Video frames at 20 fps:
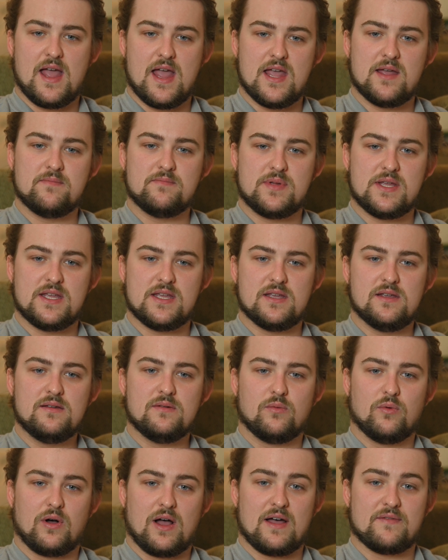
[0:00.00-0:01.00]
and B
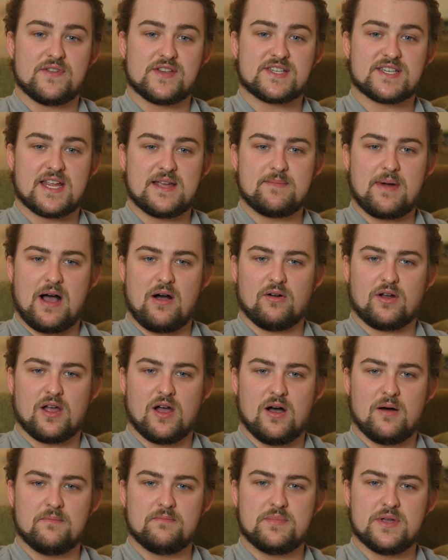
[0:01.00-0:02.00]
will have the same
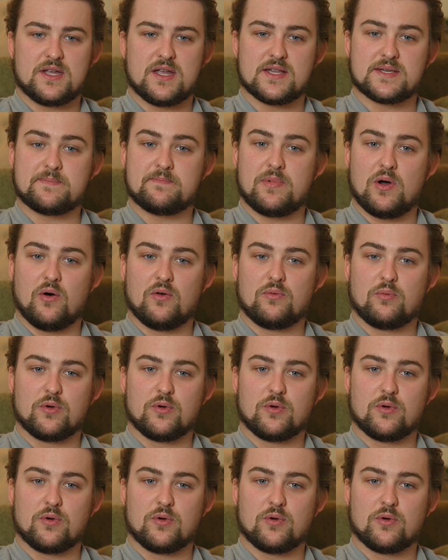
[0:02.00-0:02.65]
outcome because both